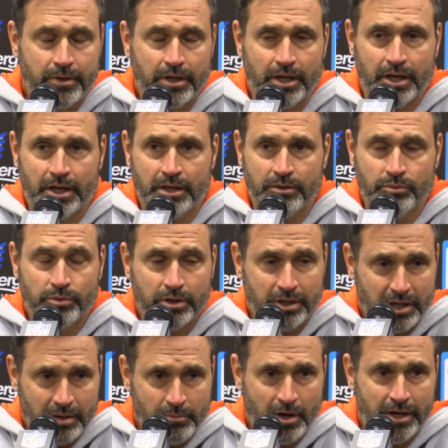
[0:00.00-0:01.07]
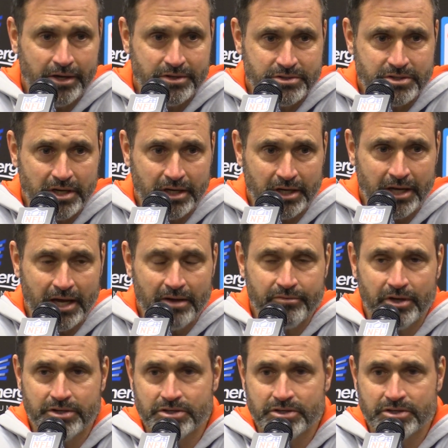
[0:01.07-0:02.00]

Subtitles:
And it really came on in the second half.